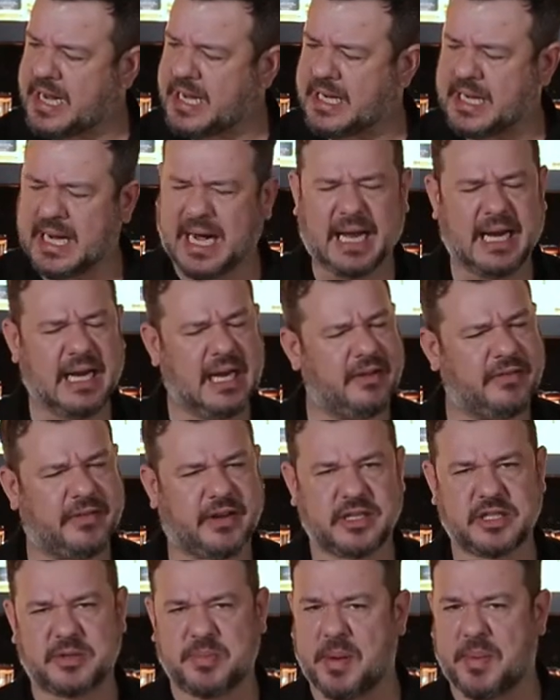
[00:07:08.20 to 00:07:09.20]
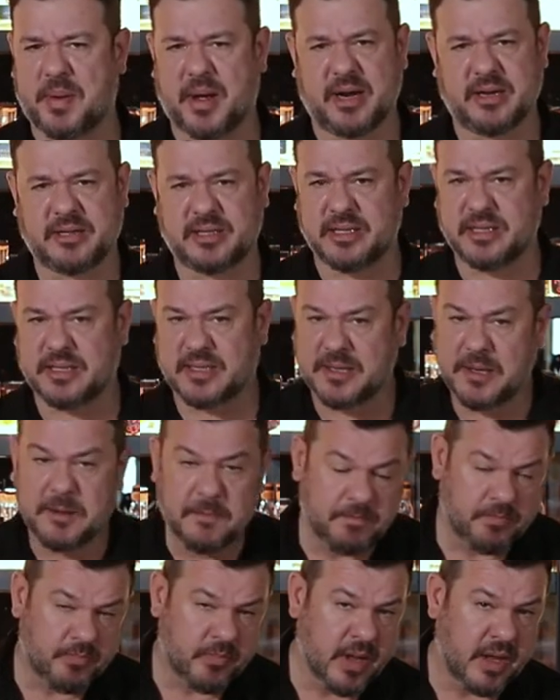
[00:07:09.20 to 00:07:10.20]
I love Cosmopolitans.
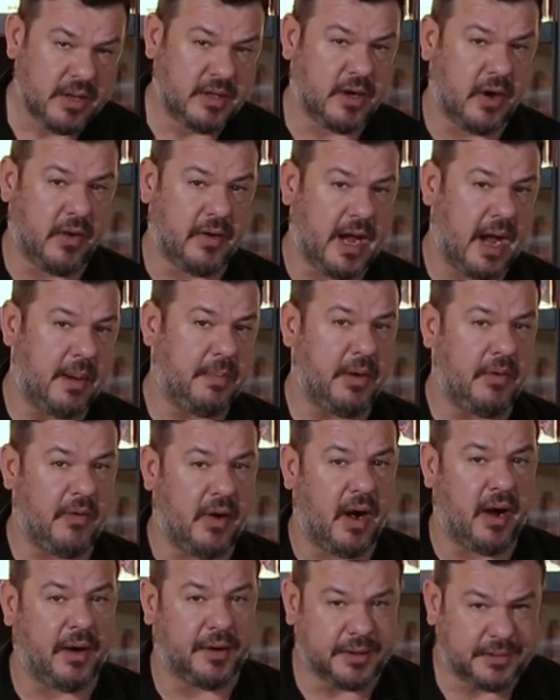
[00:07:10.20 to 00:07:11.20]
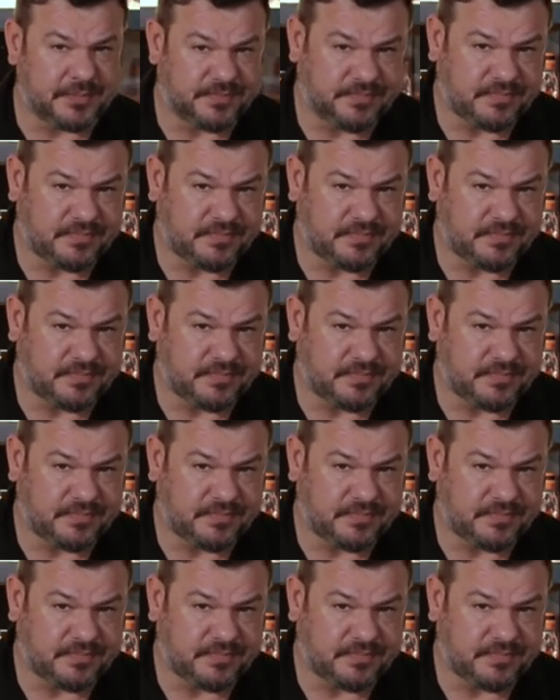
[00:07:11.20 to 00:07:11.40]
Don't get me wrong.